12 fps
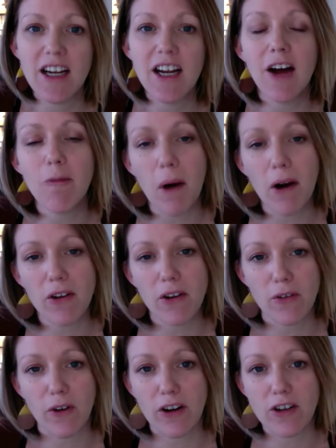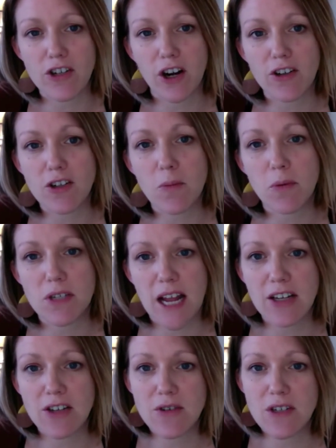of parlor furniture to present
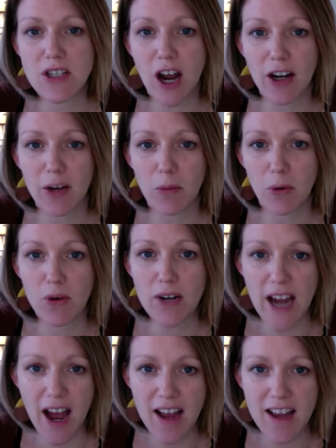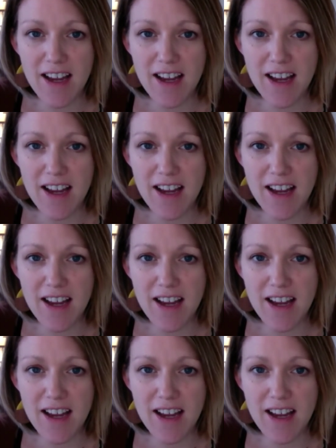to his daughter Maria